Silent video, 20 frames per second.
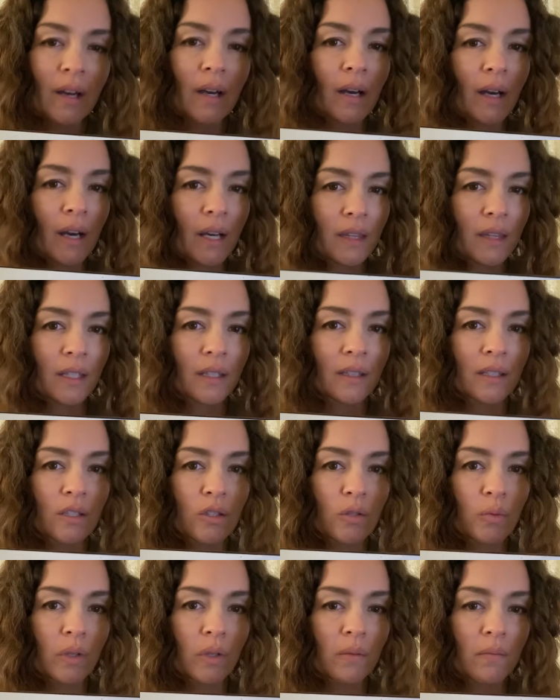I think
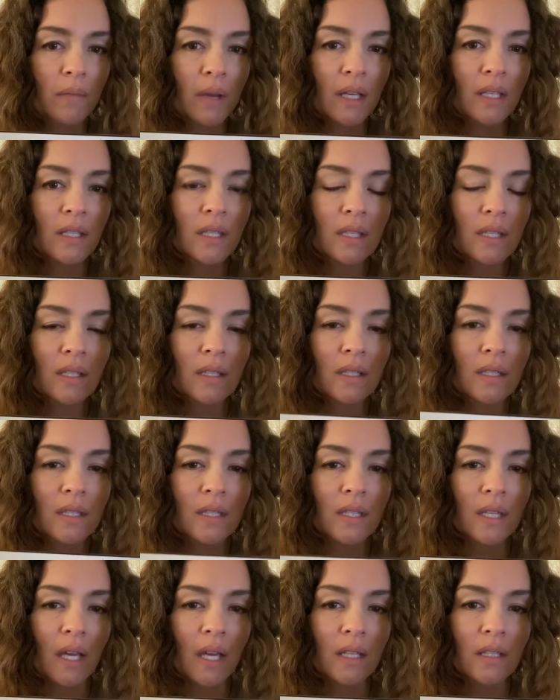this one makes
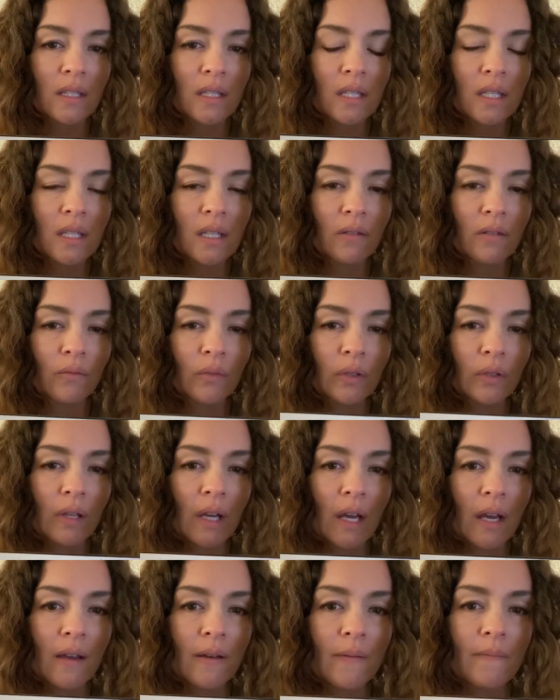sense.
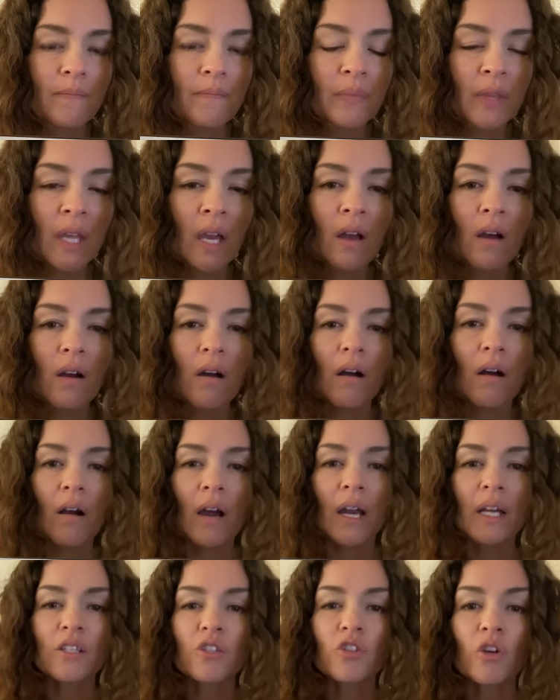Okay. All
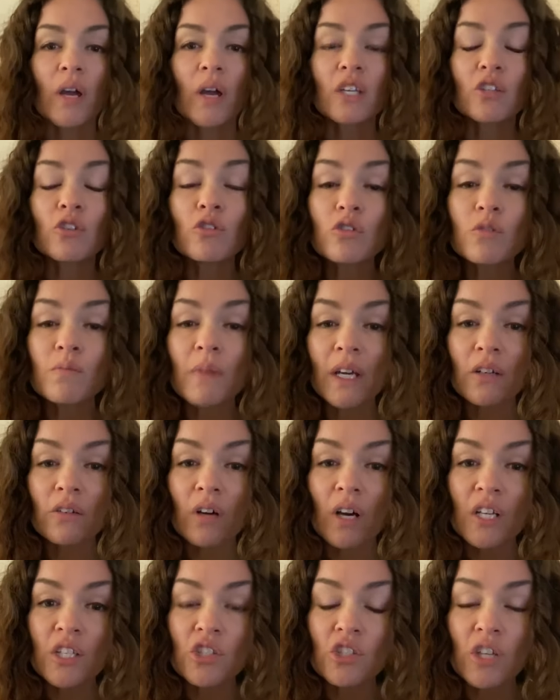right. So I use my
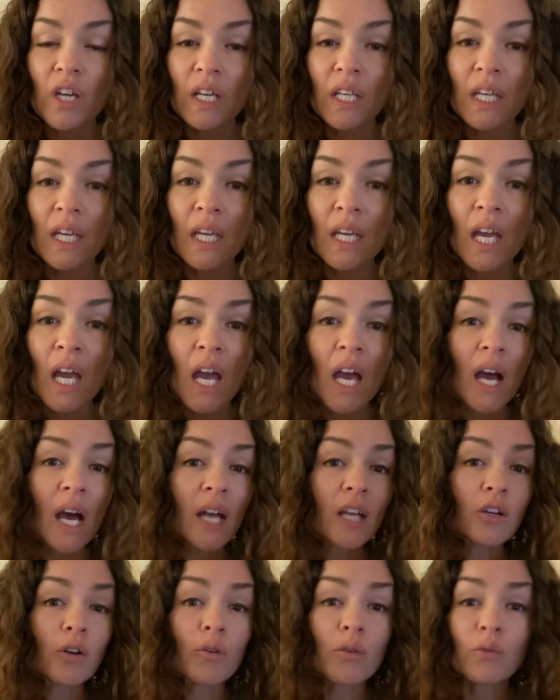cross-checking.
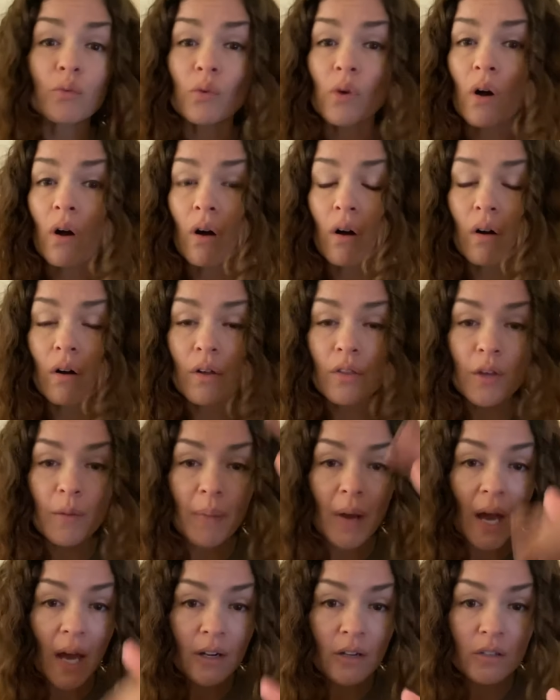I go through all the
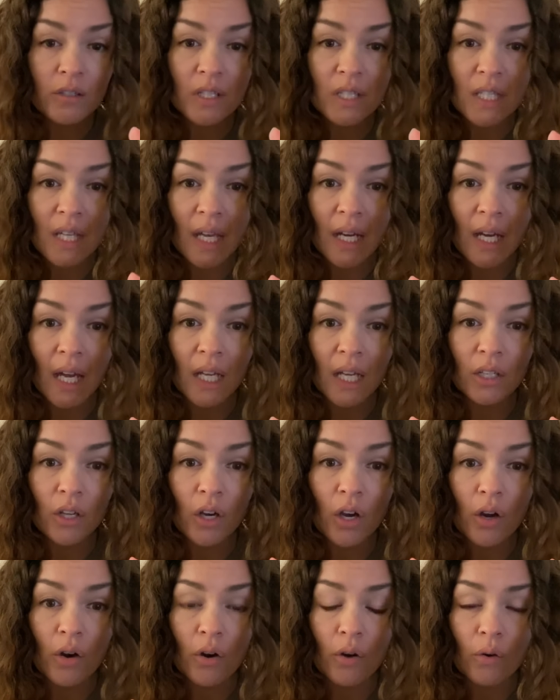patterns that I
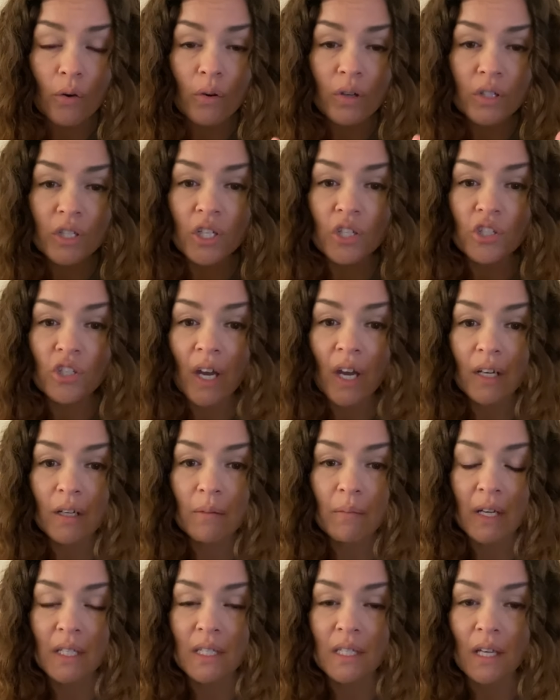know to check
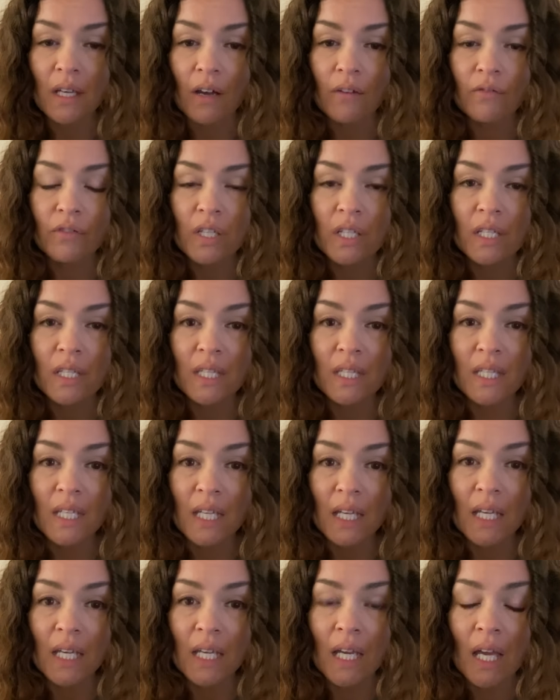myself to
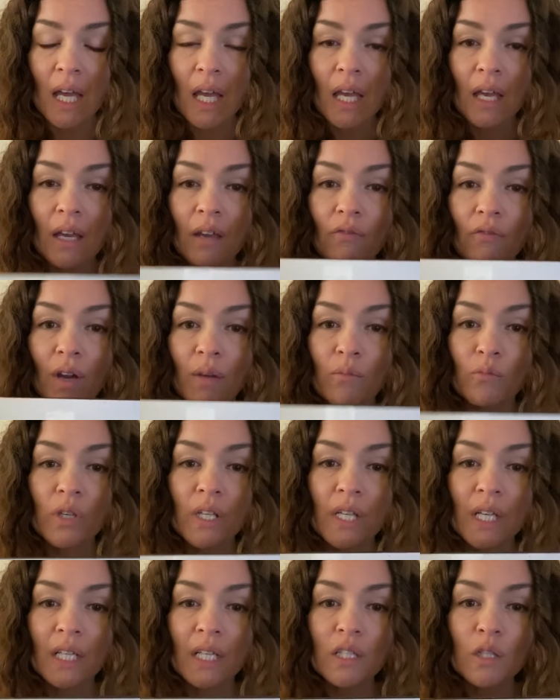see if I'm
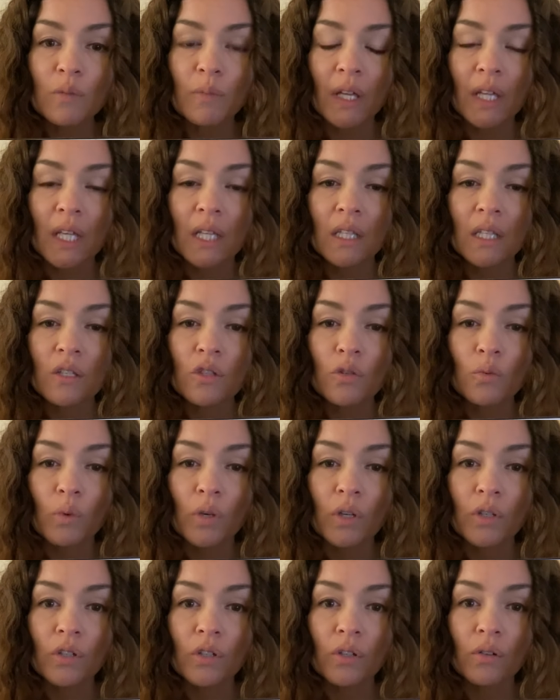reading and spelling this
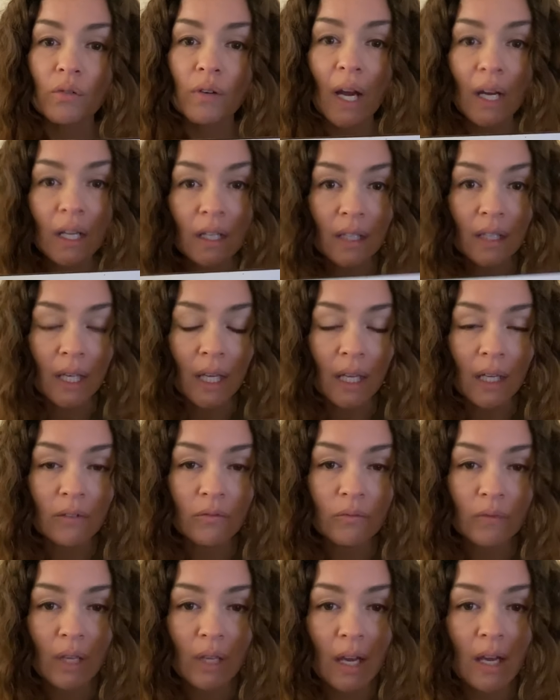word correctly.
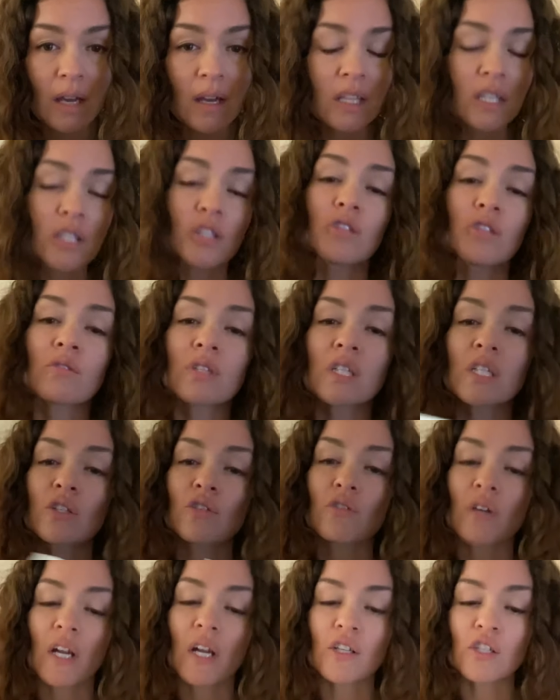Okay. I can use this
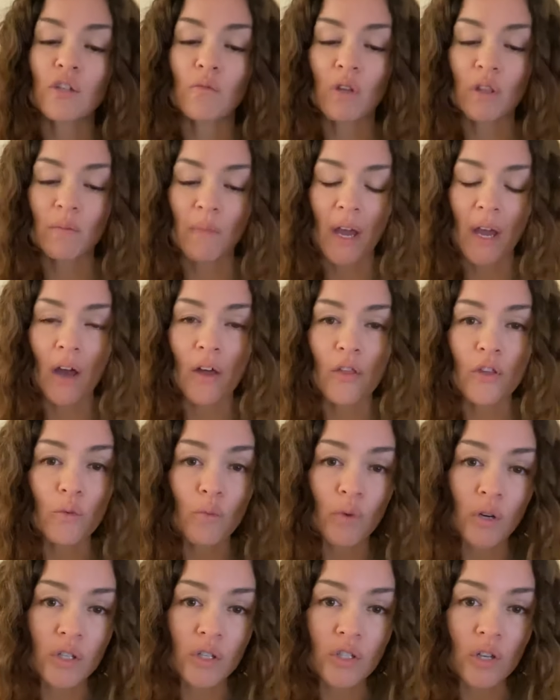strategy with my other
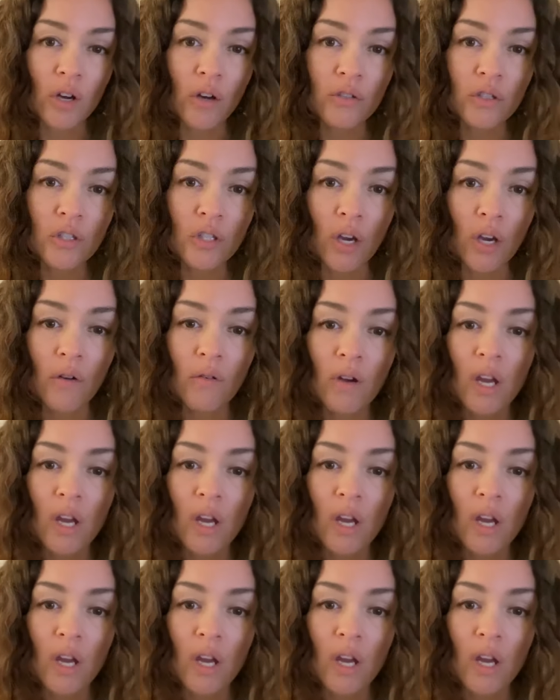words also.